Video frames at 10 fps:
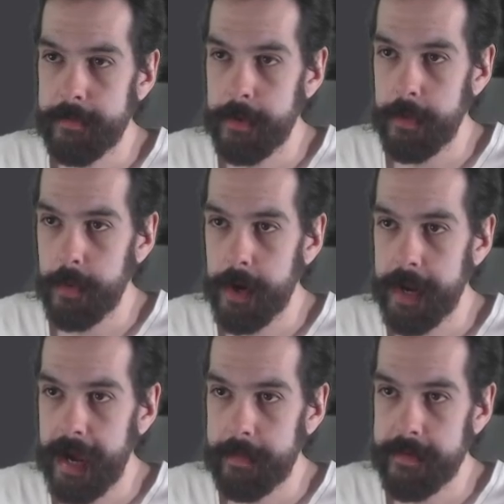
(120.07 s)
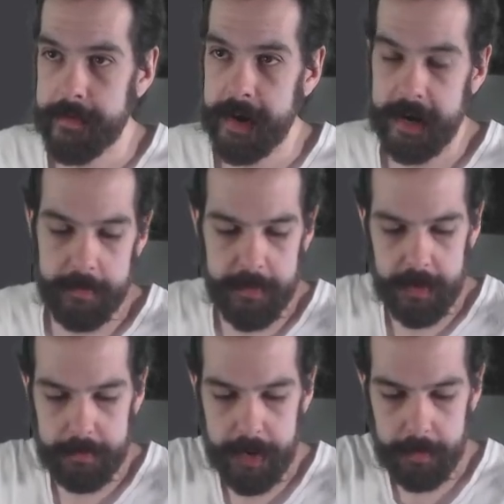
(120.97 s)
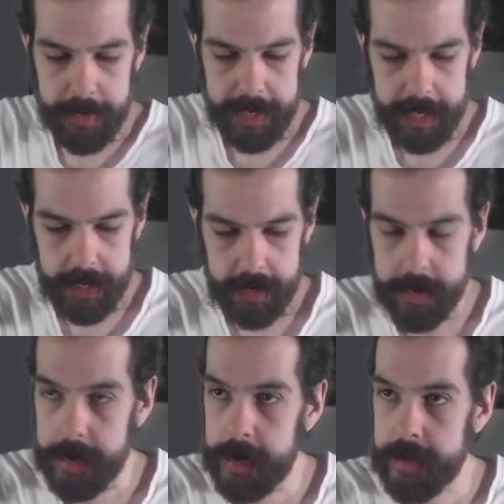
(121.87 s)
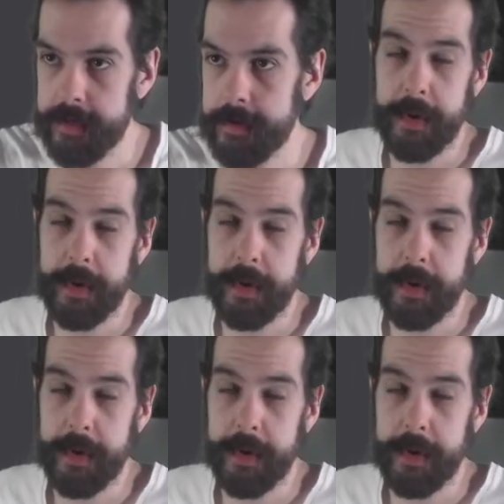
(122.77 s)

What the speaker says: is put the word abstract between public and class.